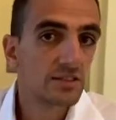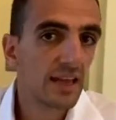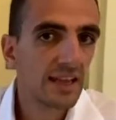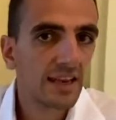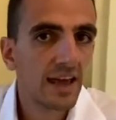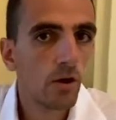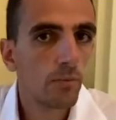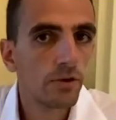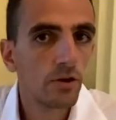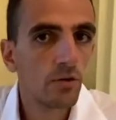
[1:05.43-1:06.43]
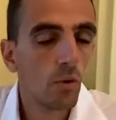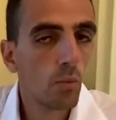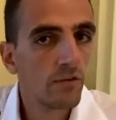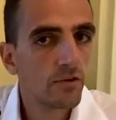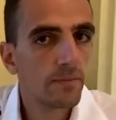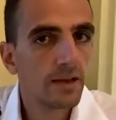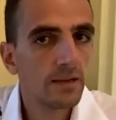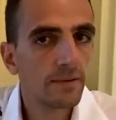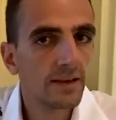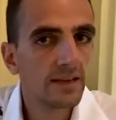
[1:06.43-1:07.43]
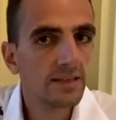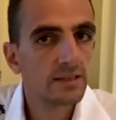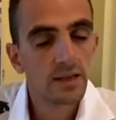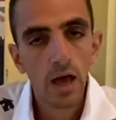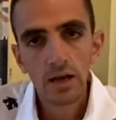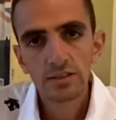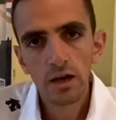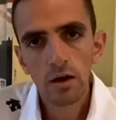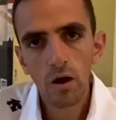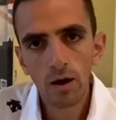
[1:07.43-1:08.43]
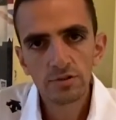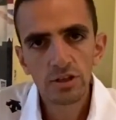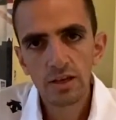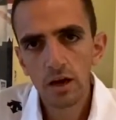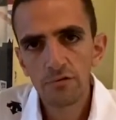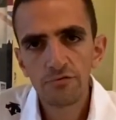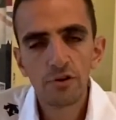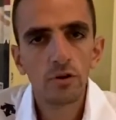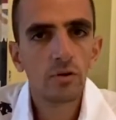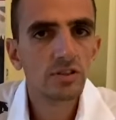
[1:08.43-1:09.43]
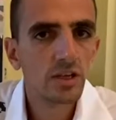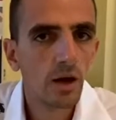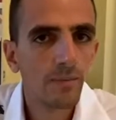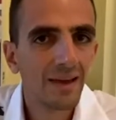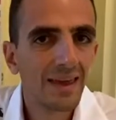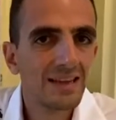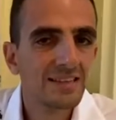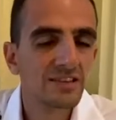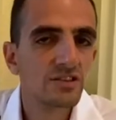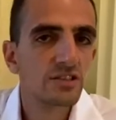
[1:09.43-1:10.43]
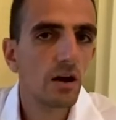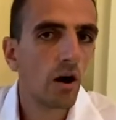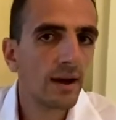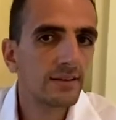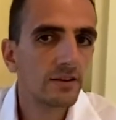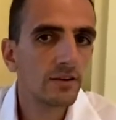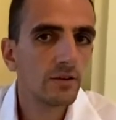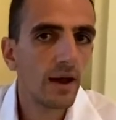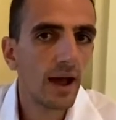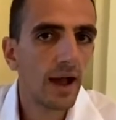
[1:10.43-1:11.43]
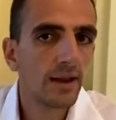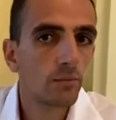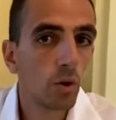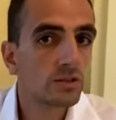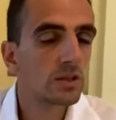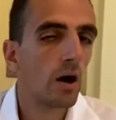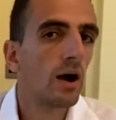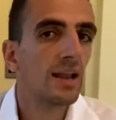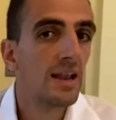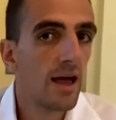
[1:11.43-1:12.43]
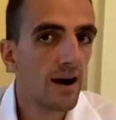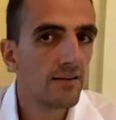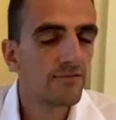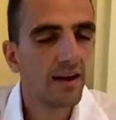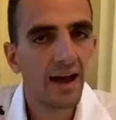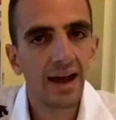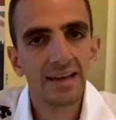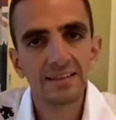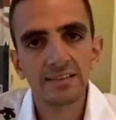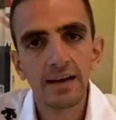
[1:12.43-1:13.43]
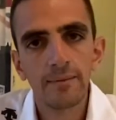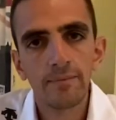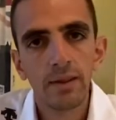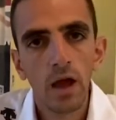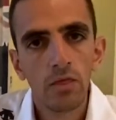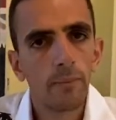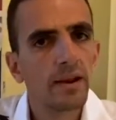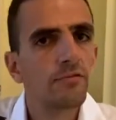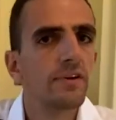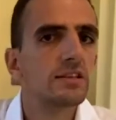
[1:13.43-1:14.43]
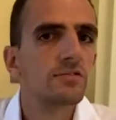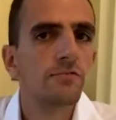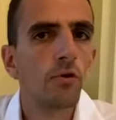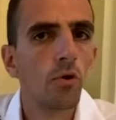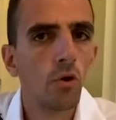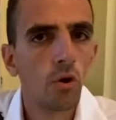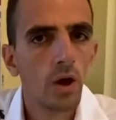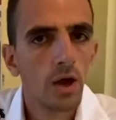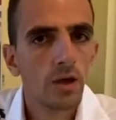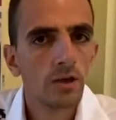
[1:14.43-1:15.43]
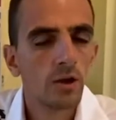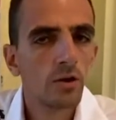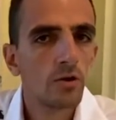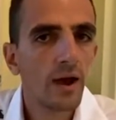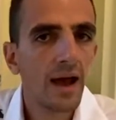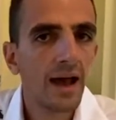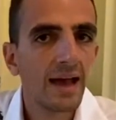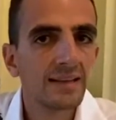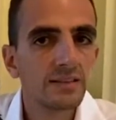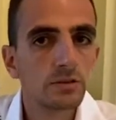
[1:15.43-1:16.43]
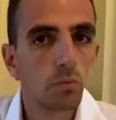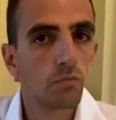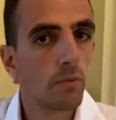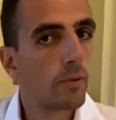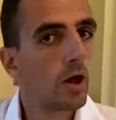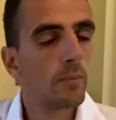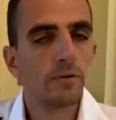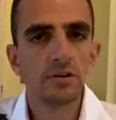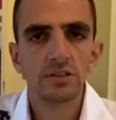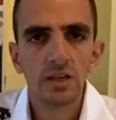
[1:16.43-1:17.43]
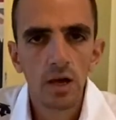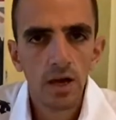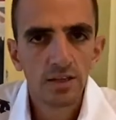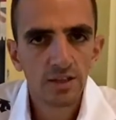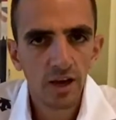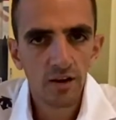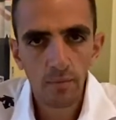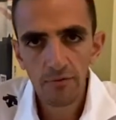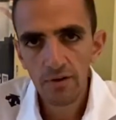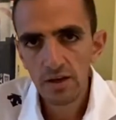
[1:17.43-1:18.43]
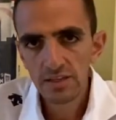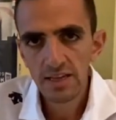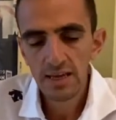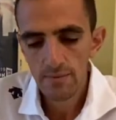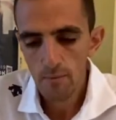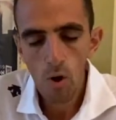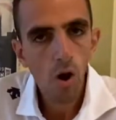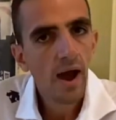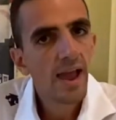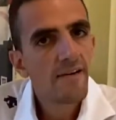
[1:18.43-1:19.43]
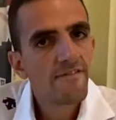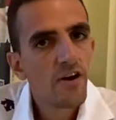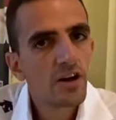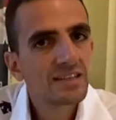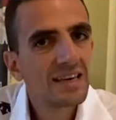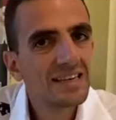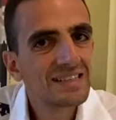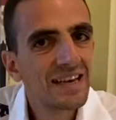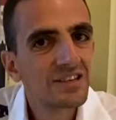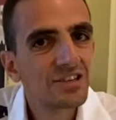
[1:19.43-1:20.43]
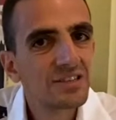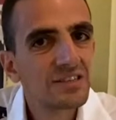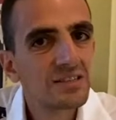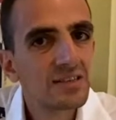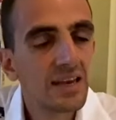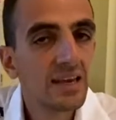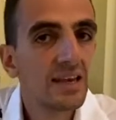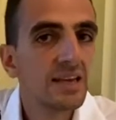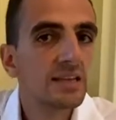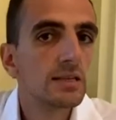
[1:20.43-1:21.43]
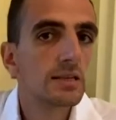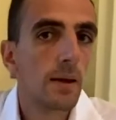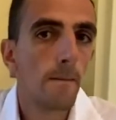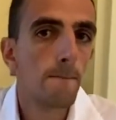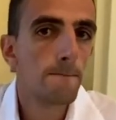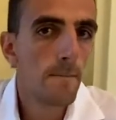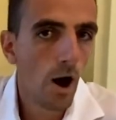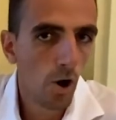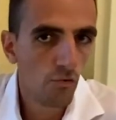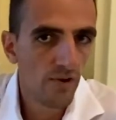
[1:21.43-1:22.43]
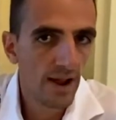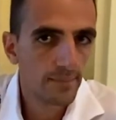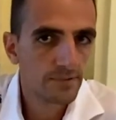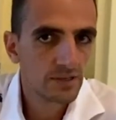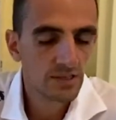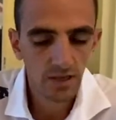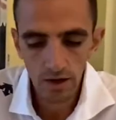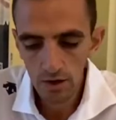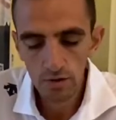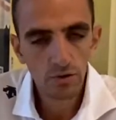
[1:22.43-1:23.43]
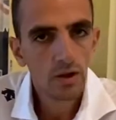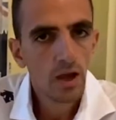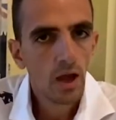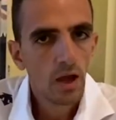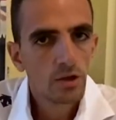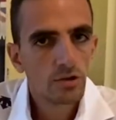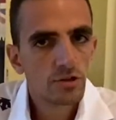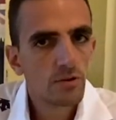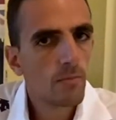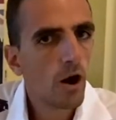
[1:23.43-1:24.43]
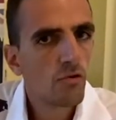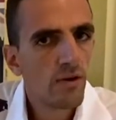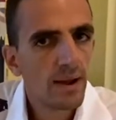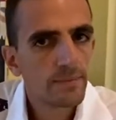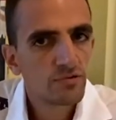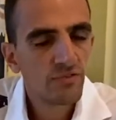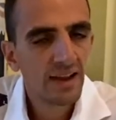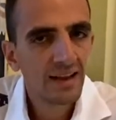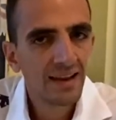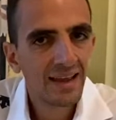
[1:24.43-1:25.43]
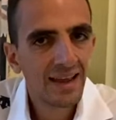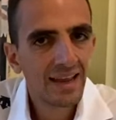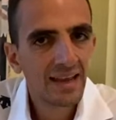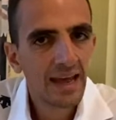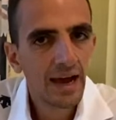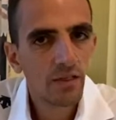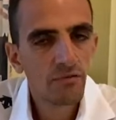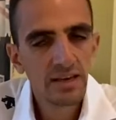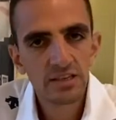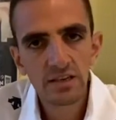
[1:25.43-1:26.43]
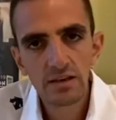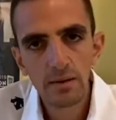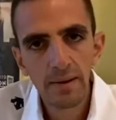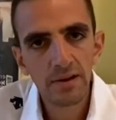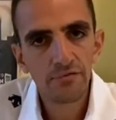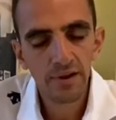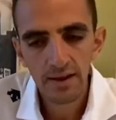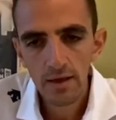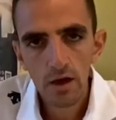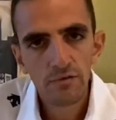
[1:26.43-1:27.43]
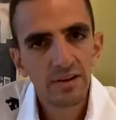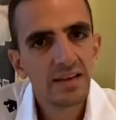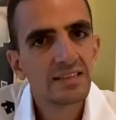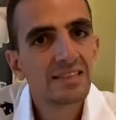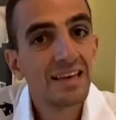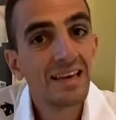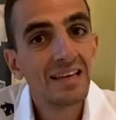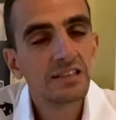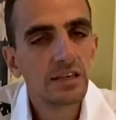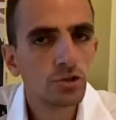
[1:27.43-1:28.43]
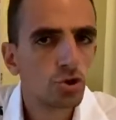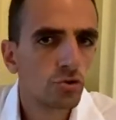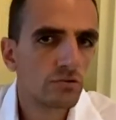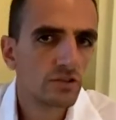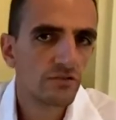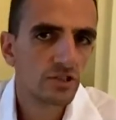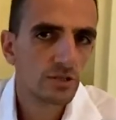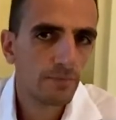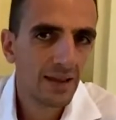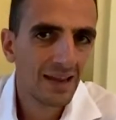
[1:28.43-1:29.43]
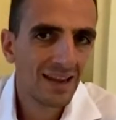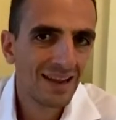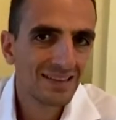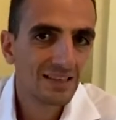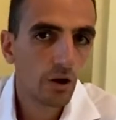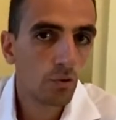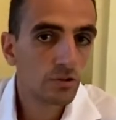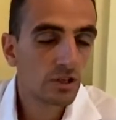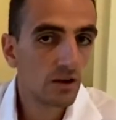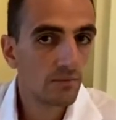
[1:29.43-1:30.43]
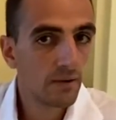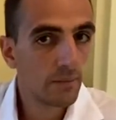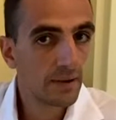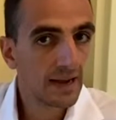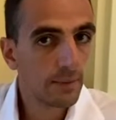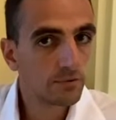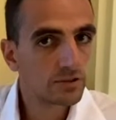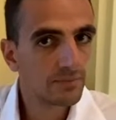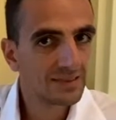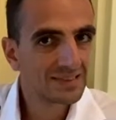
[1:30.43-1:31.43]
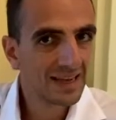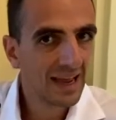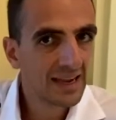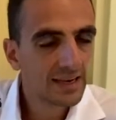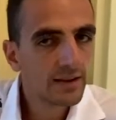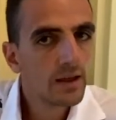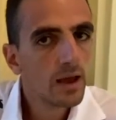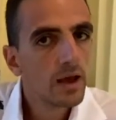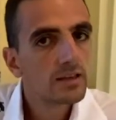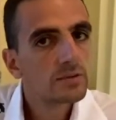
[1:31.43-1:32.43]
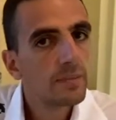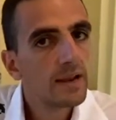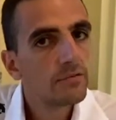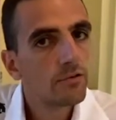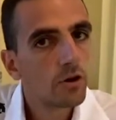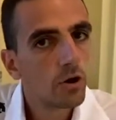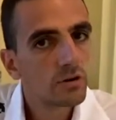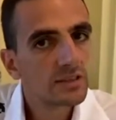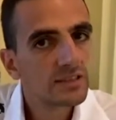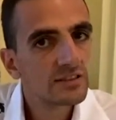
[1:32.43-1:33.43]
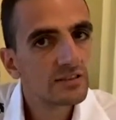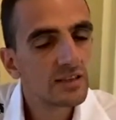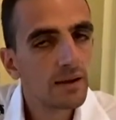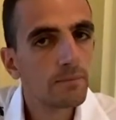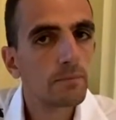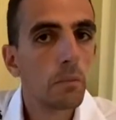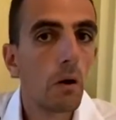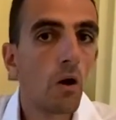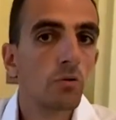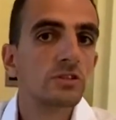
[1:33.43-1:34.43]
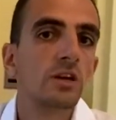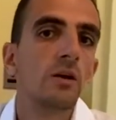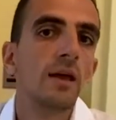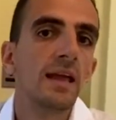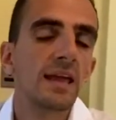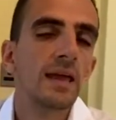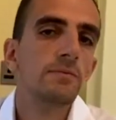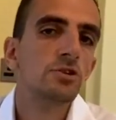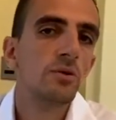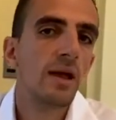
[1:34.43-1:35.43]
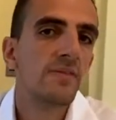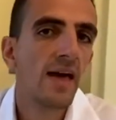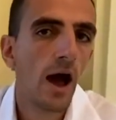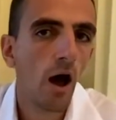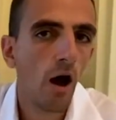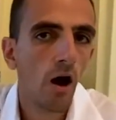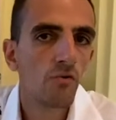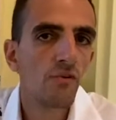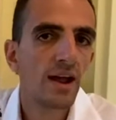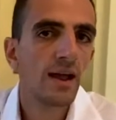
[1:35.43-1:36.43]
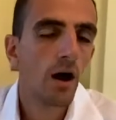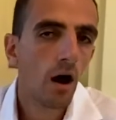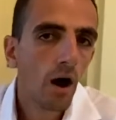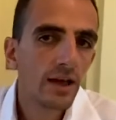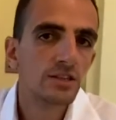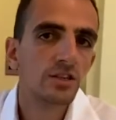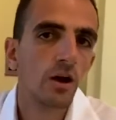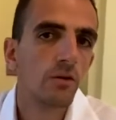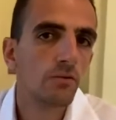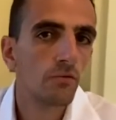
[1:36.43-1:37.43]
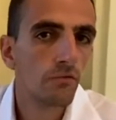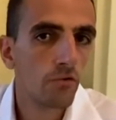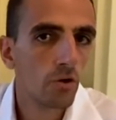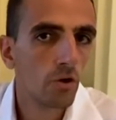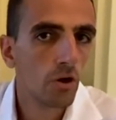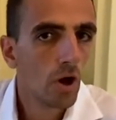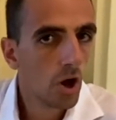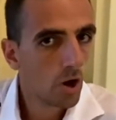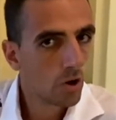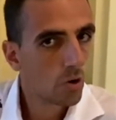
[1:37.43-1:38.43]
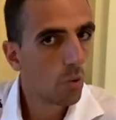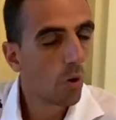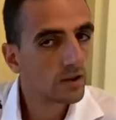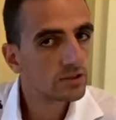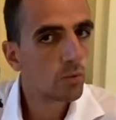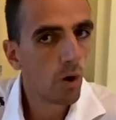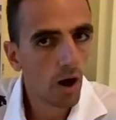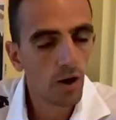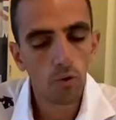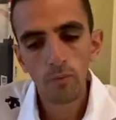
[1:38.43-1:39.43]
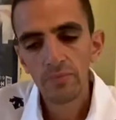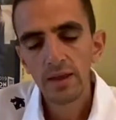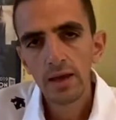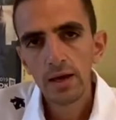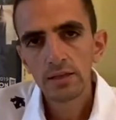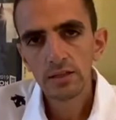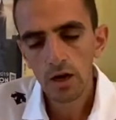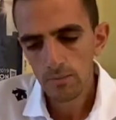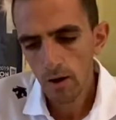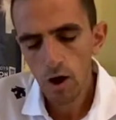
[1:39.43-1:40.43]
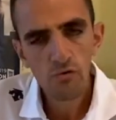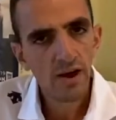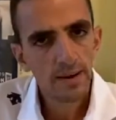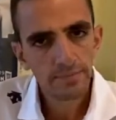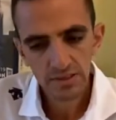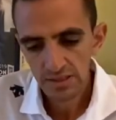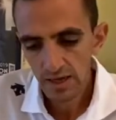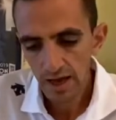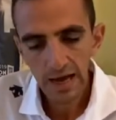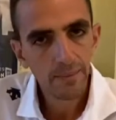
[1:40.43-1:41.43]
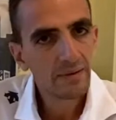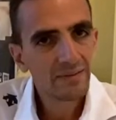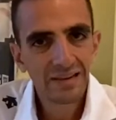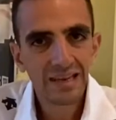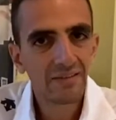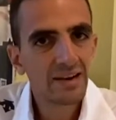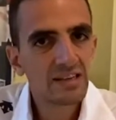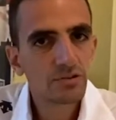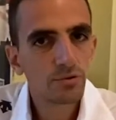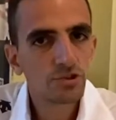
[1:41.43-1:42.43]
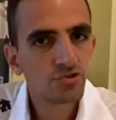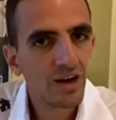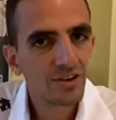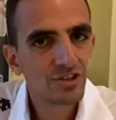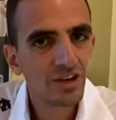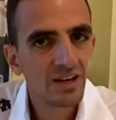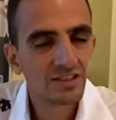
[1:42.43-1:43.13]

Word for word: They can help you with your PB. So I'm just going to go through some key sessions that I do and ones that I love and um, the benefits for you and the purpose. So my firstly, my first key sessions is mile reps. So you should do mile reps regularly. Now the reason, the benefit for this is endurance for speed, also being able to maintain speed for long distance and also it keeps you in that heart rate higher zone for quite a while. So mile reps, um, you can have any sort of structure.